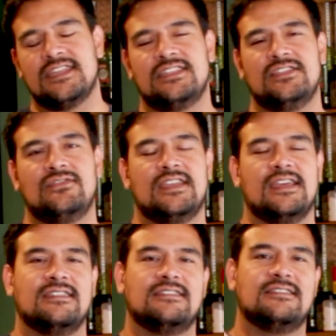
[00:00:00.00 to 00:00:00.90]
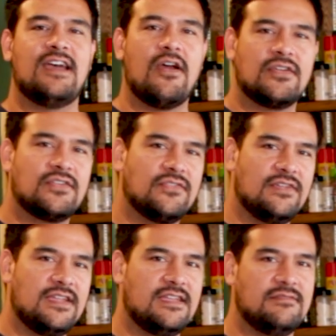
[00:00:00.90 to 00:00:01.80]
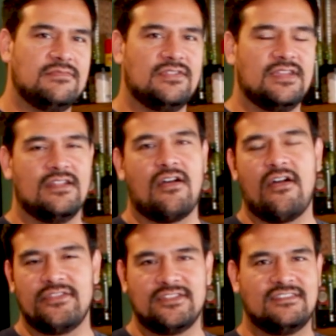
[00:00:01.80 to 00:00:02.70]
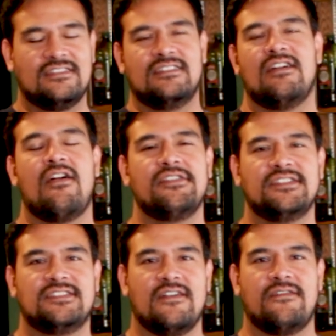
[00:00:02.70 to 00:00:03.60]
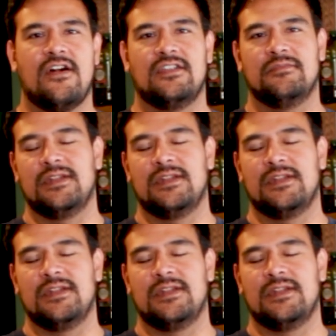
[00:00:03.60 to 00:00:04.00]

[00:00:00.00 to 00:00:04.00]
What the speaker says: you get sour cream, you get all this stuff on them.